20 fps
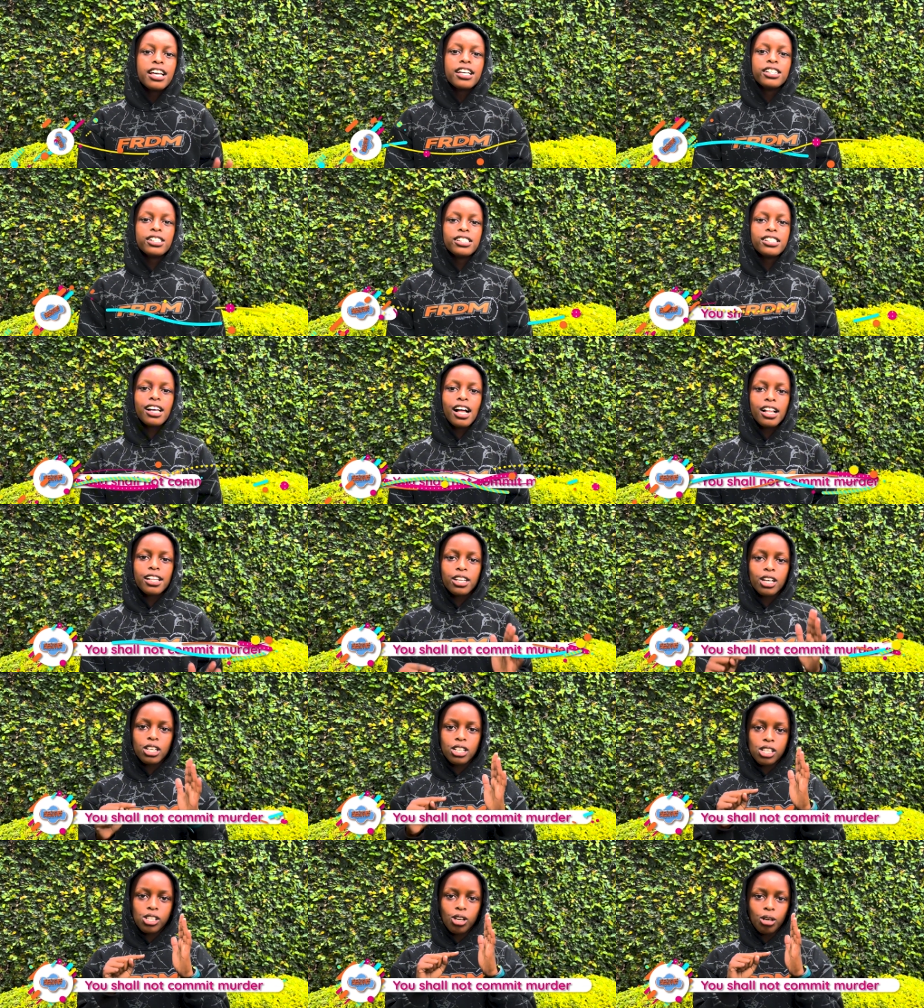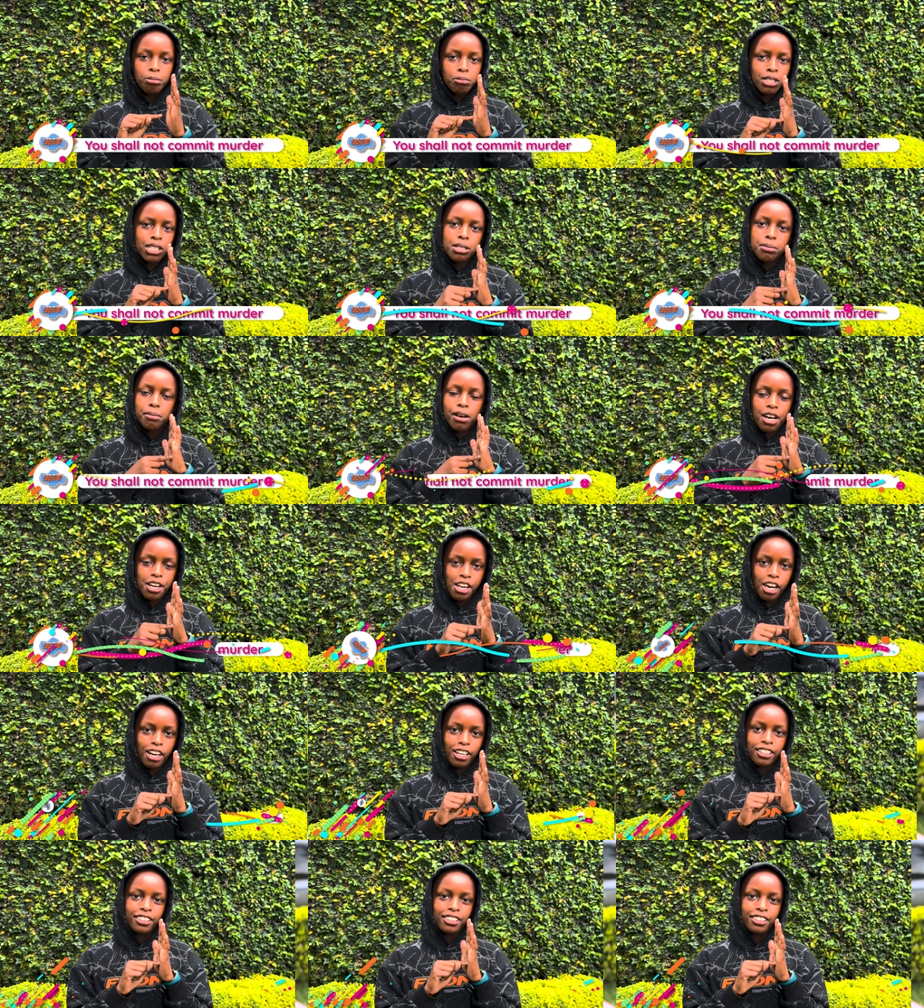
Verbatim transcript: You shall not commit murder.